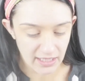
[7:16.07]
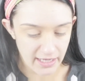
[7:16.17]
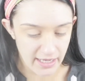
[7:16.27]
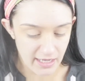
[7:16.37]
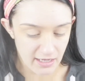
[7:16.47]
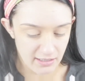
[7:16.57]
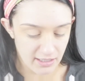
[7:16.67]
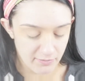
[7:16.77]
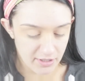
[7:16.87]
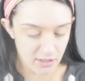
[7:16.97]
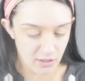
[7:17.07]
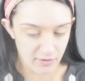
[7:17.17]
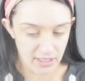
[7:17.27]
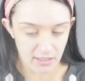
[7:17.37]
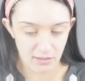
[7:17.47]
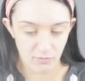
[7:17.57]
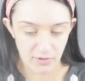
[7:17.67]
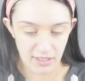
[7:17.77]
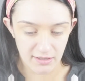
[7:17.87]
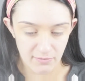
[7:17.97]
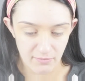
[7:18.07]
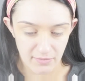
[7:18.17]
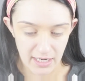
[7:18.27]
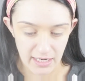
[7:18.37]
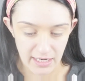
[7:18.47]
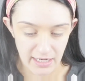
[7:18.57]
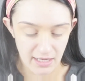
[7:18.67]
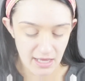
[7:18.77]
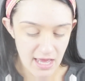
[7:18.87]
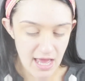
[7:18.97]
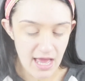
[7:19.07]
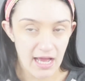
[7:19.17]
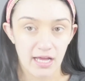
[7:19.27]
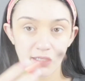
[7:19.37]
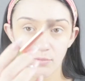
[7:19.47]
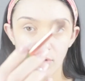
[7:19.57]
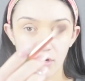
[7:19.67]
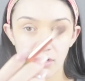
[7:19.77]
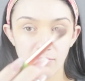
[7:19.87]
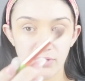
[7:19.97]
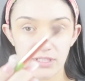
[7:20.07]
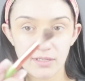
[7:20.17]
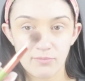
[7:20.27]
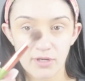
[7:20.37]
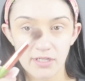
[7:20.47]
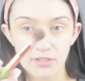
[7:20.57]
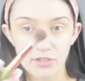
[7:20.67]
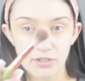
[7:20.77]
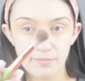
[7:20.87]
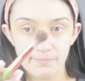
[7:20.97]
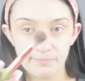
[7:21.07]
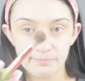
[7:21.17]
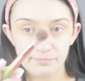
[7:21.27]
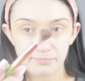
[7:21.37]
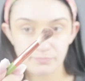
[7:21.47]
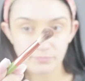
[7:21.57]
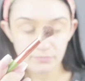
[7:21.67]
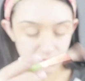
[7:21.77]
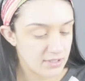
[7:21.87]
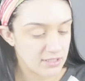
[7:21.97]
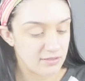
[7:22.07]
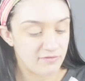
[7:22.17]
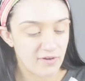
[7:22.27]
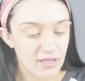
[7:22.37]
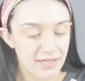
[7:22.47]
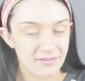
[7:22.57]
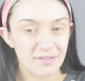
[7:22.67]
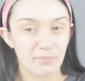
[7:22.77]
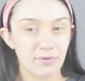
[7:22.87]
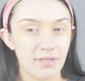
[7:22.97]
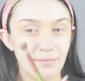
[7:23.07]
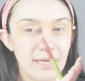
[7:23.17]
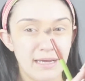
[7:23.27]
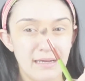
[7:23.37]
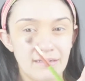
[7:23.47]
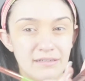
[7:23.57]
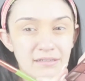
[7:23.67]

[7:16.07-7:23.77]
And I'm going to go in with my Alamar blending brush. The fallout's pretty bad.